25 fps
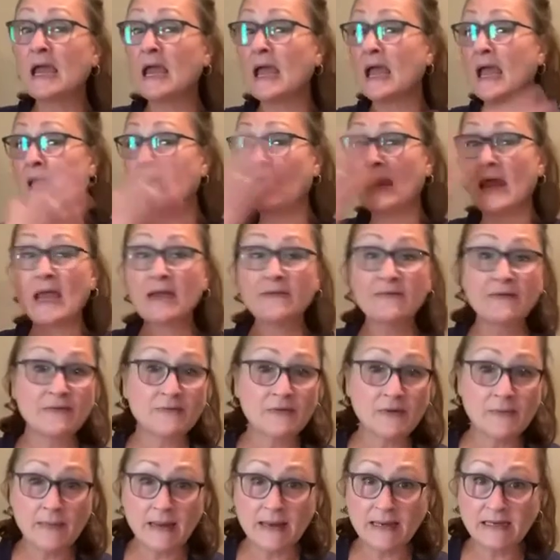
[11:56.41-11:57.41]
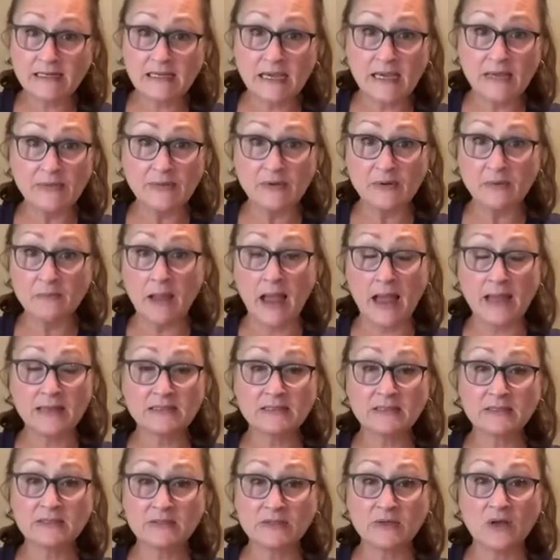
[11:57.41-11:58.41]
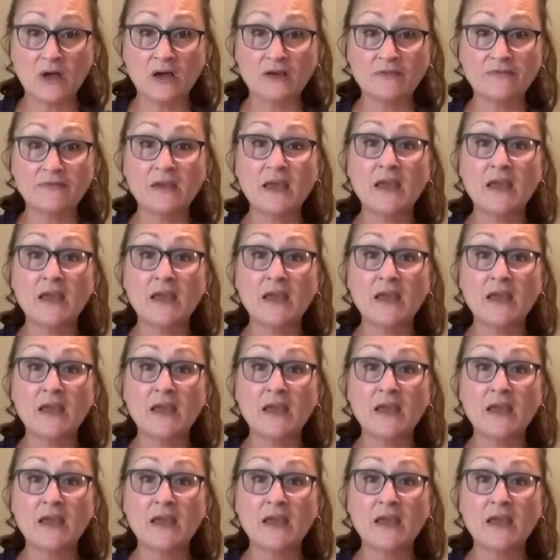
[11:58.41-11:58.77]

and have everybody take their masks off.